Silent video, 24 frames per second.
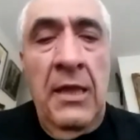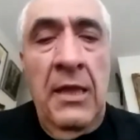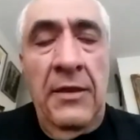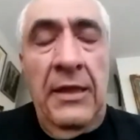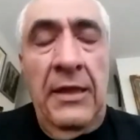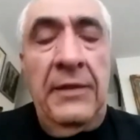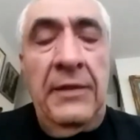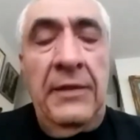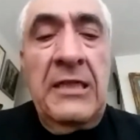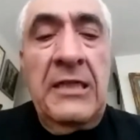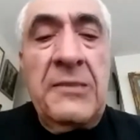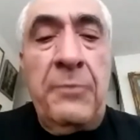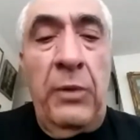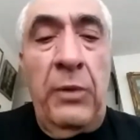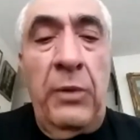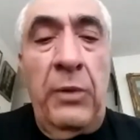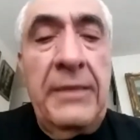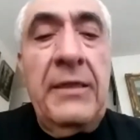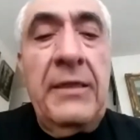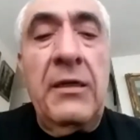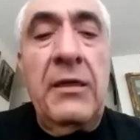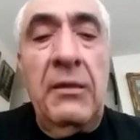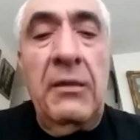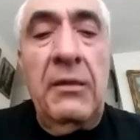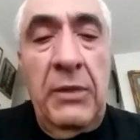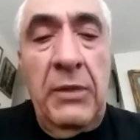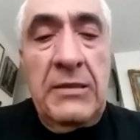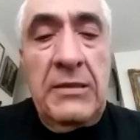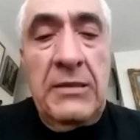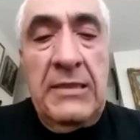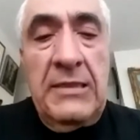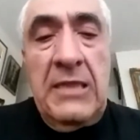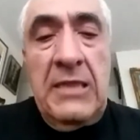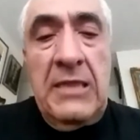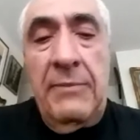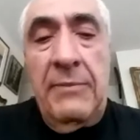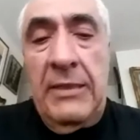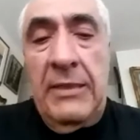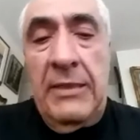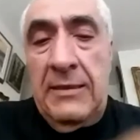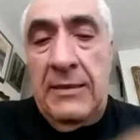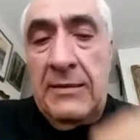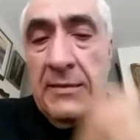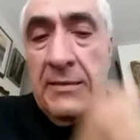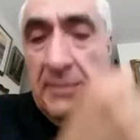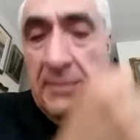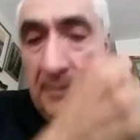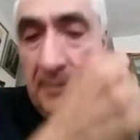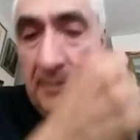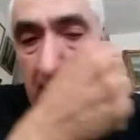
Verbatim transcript: I think it's political because he's Lebanese,